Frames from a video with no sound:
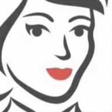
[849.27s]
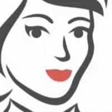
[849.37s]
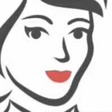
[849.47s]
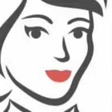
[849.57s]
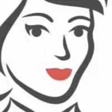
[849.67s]
the
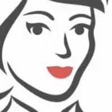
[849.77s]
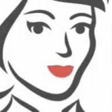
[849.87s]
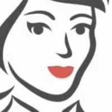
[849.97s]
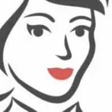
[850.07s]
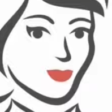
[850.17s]
things that we
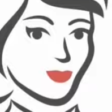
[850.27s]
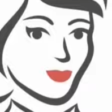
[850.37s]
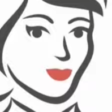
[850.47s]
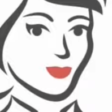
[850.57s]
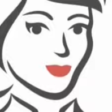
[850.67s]
want
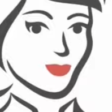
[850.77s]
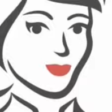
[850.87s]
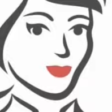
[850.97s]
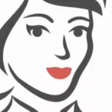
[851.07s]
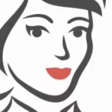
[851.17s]
in life,
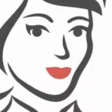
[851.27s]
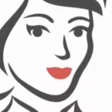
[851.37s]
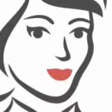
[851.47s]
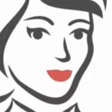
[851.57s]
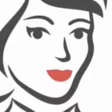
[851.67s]
to bring
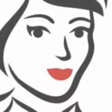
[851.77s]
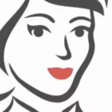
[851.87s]
more